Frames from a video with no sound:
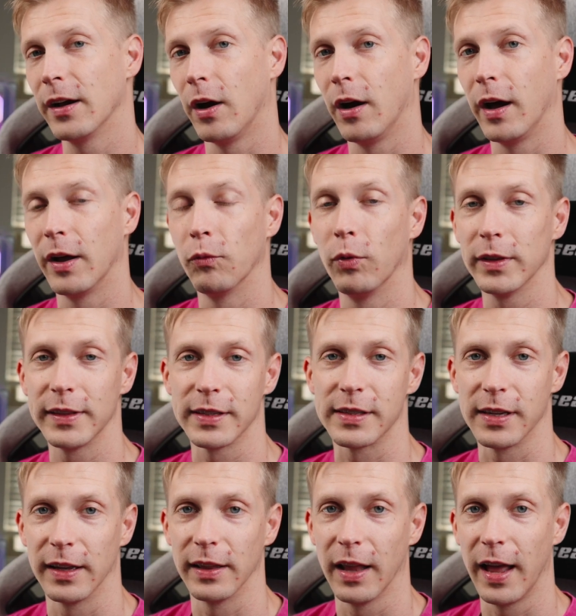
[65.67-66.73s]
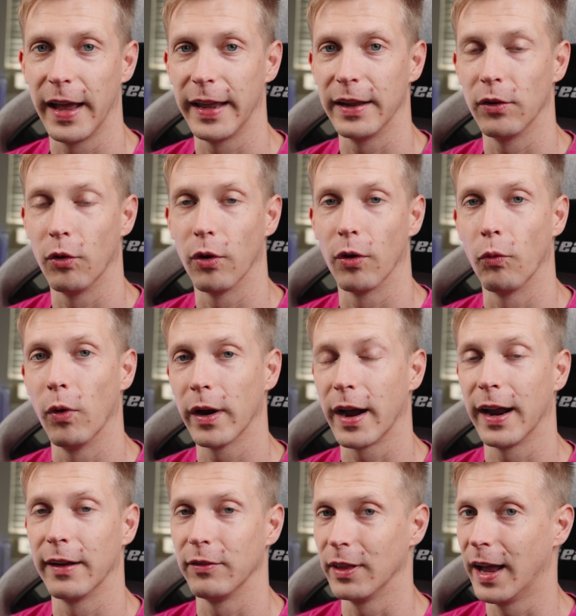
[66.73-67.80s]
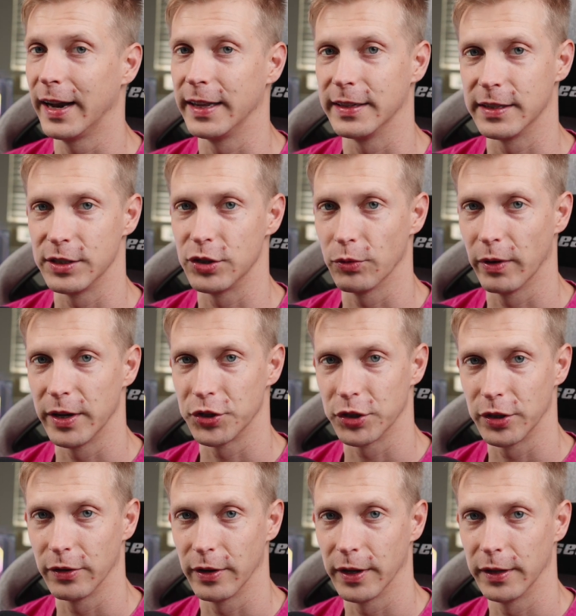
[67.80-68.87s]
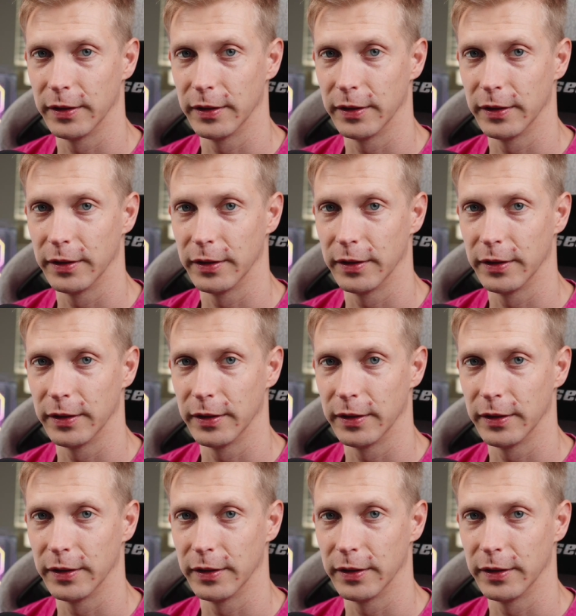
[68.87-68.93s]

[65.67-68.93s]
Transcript: on what the sunlight or what kind of lighting situation you're in.